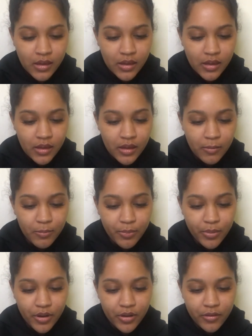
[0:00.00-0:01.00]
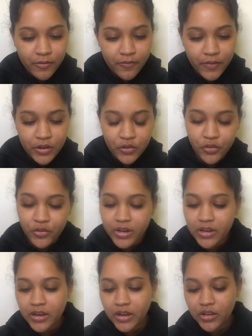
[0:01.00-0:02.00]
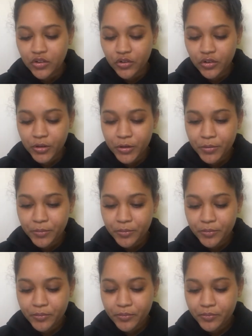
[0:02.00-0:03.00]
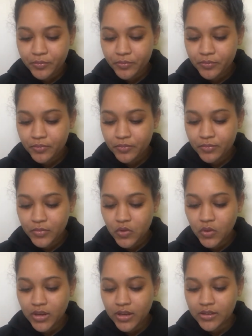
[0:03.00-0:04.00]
a book featuring nature. So I guess like a